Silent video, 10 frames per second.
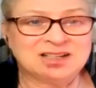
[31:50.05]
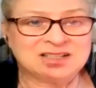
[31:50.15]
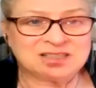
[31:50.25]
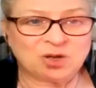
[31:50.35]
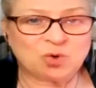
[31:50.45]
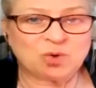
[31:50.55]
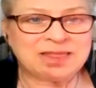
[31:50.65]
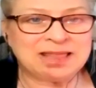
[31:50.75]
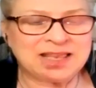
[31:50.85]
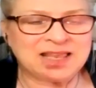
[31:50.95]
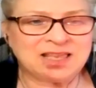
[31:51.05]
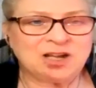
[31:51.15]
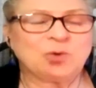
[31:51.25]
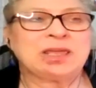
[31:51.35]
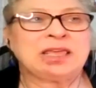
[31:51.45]
So, you
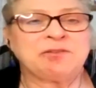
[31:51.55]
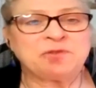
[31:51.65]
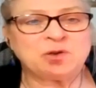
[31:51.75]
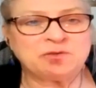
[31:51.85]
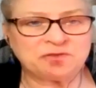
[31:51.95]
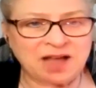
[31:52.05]
know, if she you was,